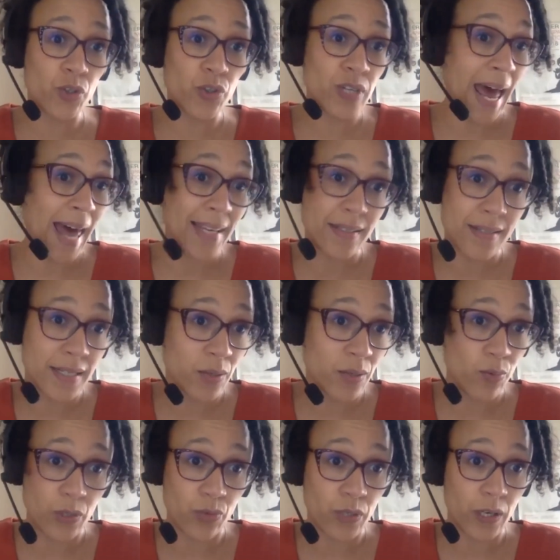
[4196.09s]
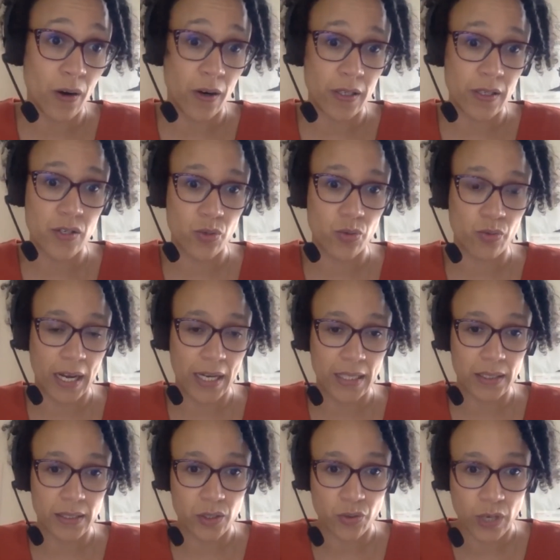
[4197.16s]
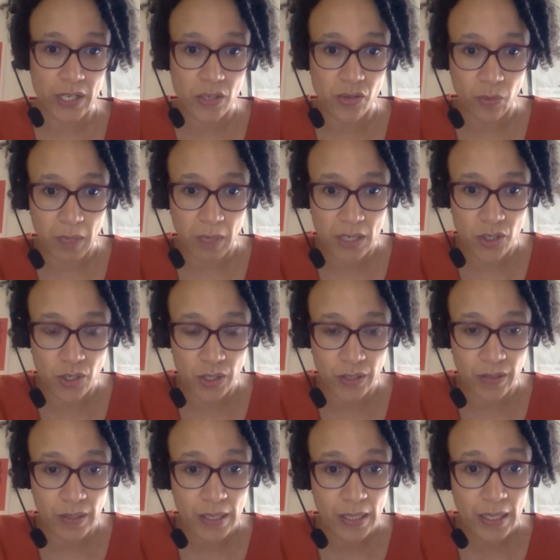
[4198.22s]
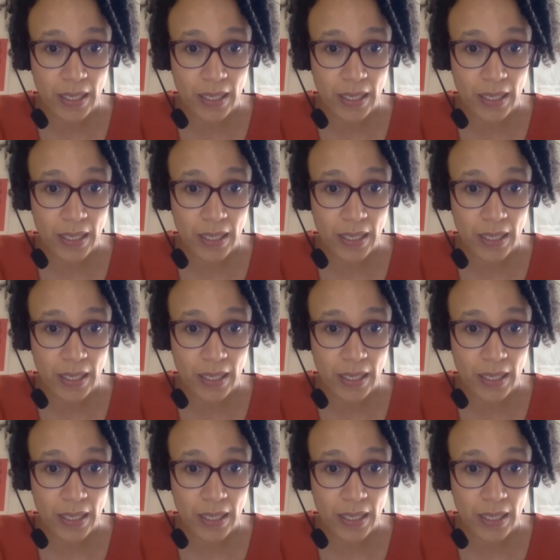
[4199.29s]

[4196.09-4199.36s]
totality with regards to radical transformation.